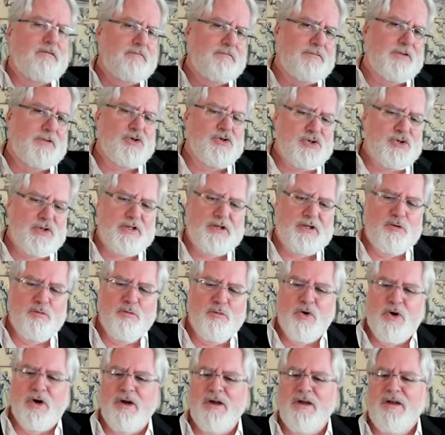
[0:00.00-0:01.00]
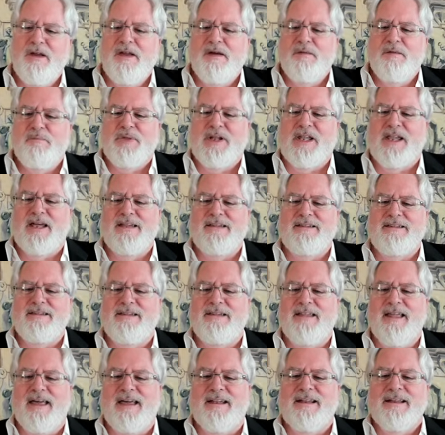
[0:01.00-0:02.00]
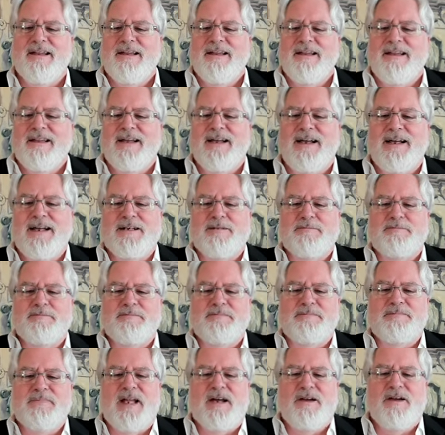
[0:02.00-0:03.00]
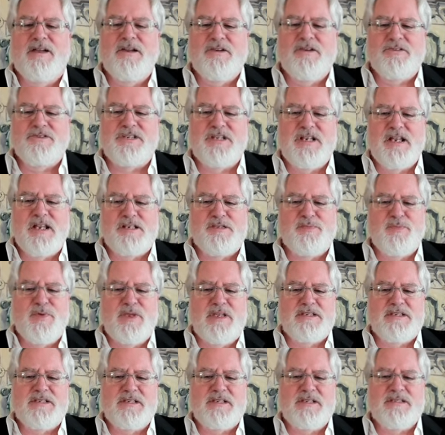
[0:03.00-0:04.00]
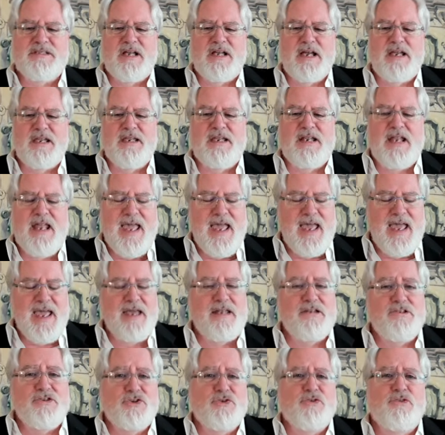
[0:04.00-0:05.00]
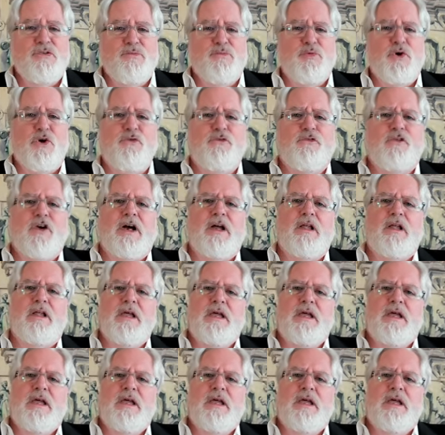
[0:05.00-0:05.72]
usually a little more polite than that. Now here's the next piece is I can add to the profile.